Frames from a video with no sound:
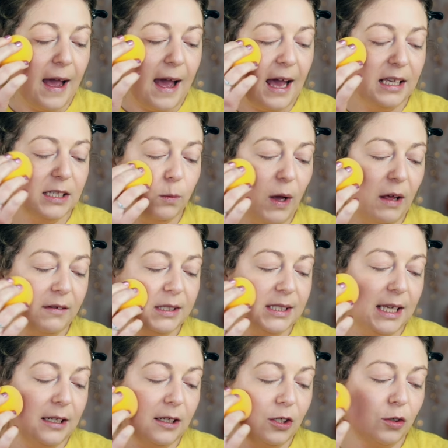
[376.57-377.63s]
as well as
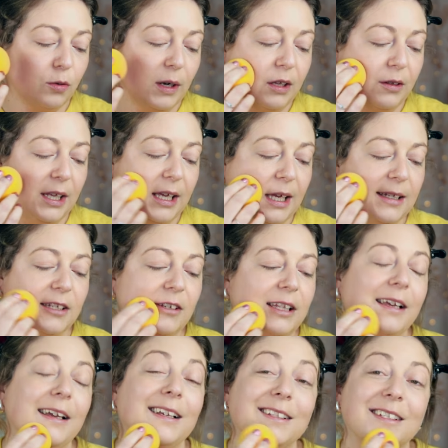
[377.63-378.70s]
it trickling into
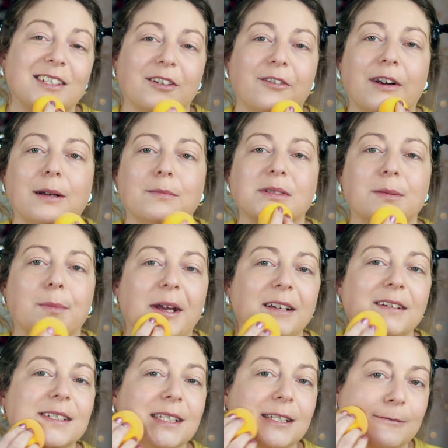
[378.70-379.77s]
the Instagram
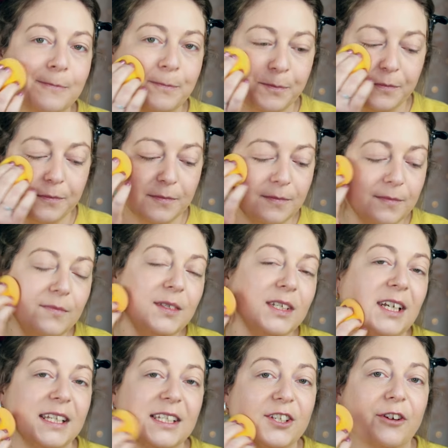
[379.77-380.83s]
space.
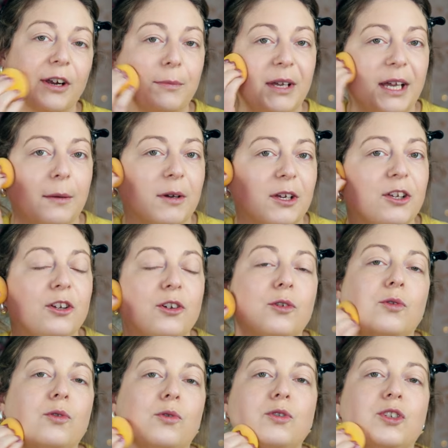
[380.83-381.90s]
Instagram became a
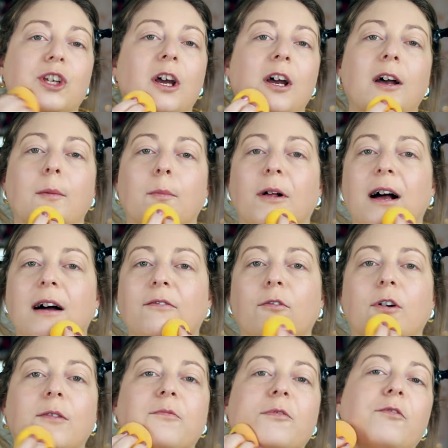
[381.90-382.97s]
huge
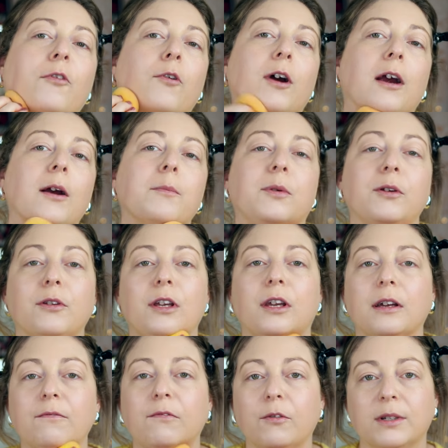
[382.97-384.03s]
platform for beauty
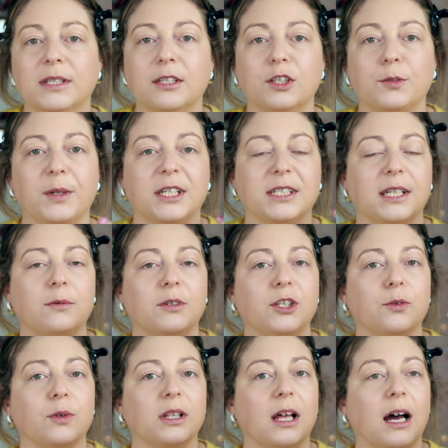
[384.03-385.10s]
influencers because they would
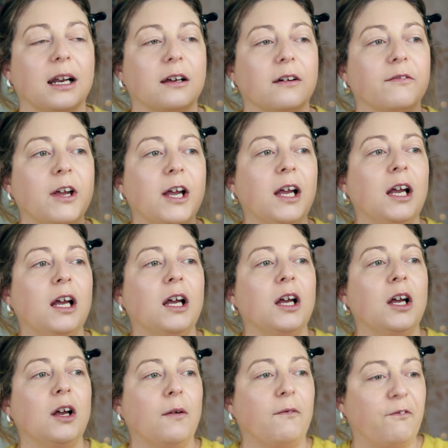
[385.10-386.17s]
do a lot of
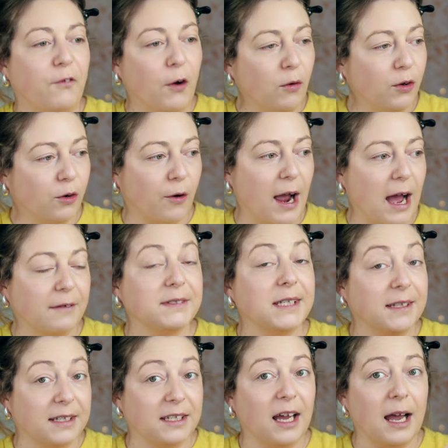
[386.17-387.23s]
photographs
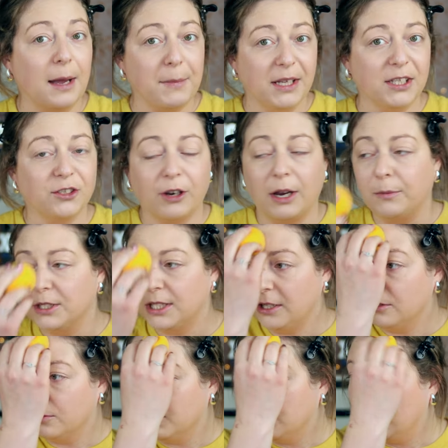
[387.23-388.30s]
at the time. Instagram was
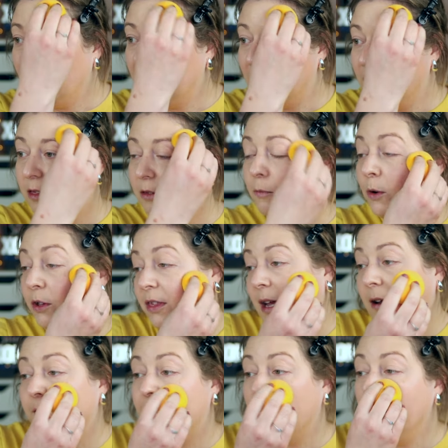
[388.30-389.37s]
huge with
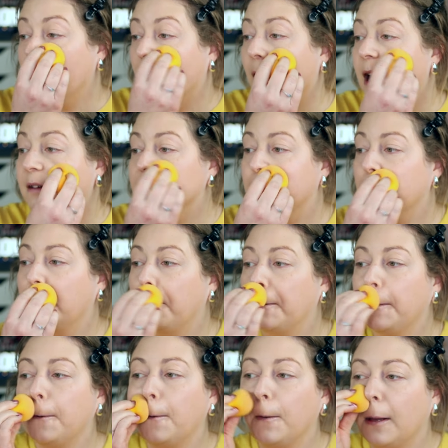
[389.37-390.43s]
like photographs, but they
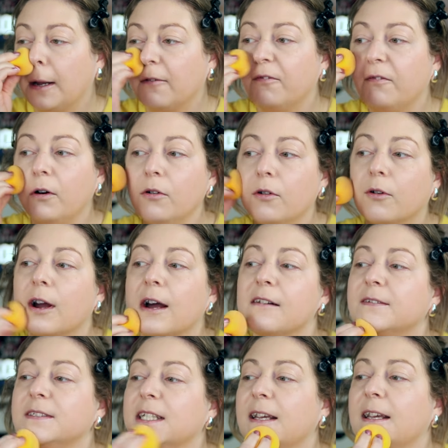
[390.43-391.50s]
would do a lot of
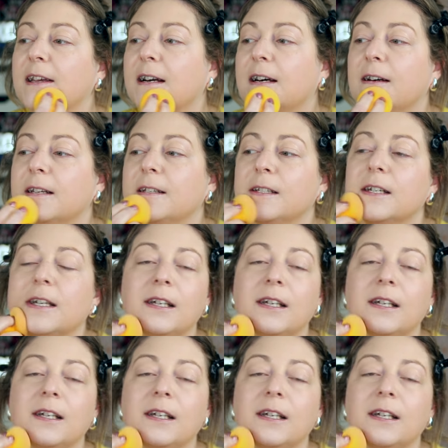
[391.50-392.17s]
photographs, and